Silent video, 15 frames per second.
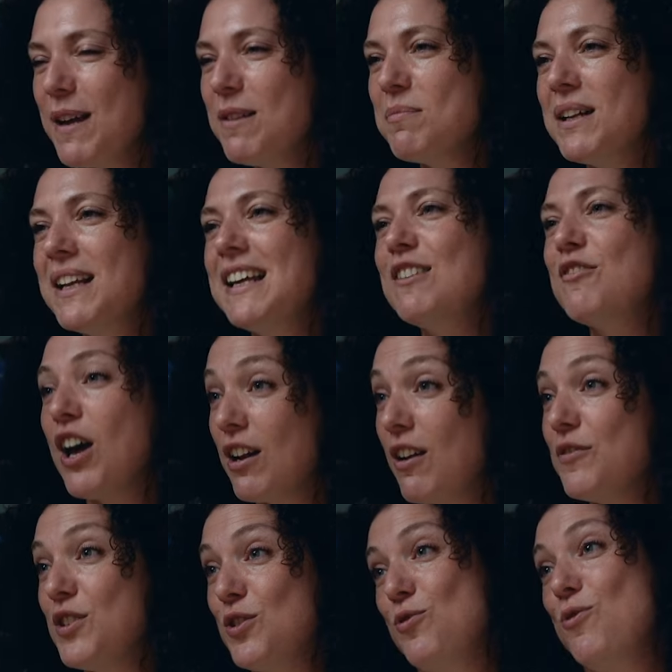make believe. I
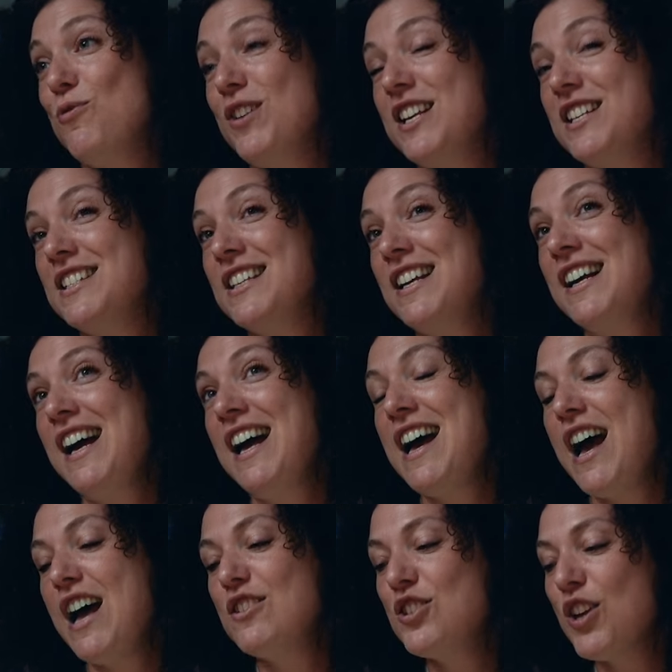love stories.
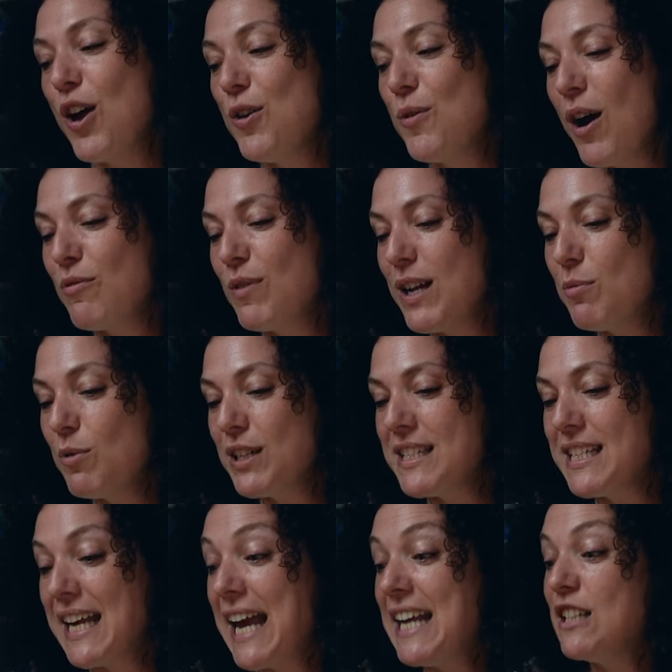And so I really wanted
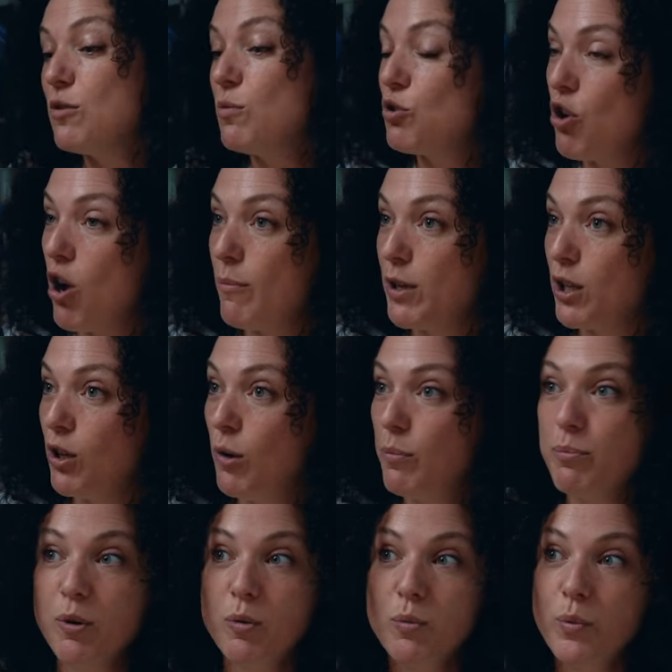to get into a drama
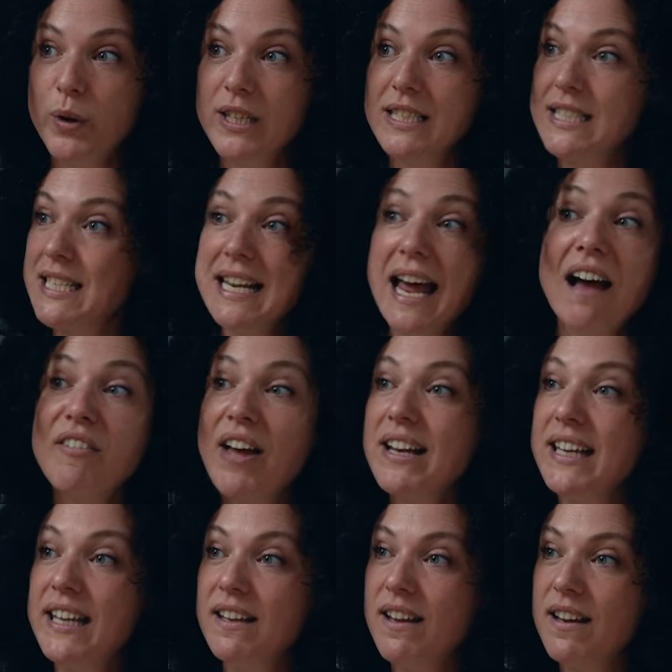club, but we didn't have
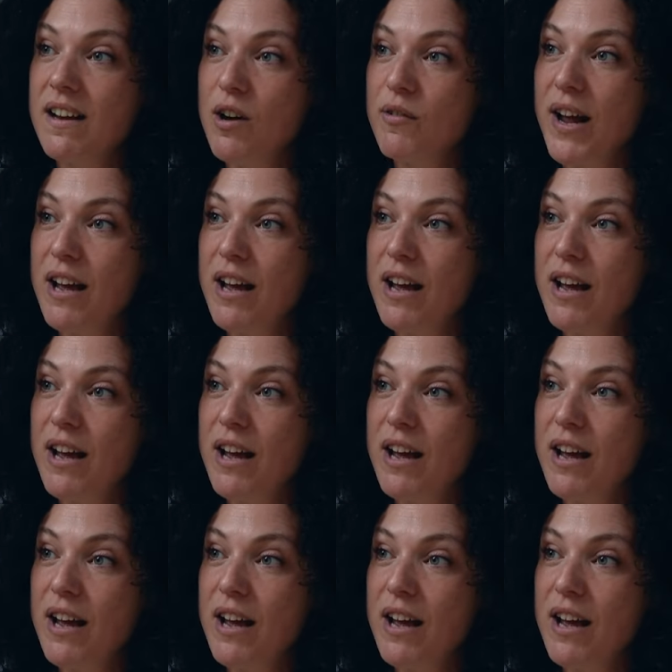any in our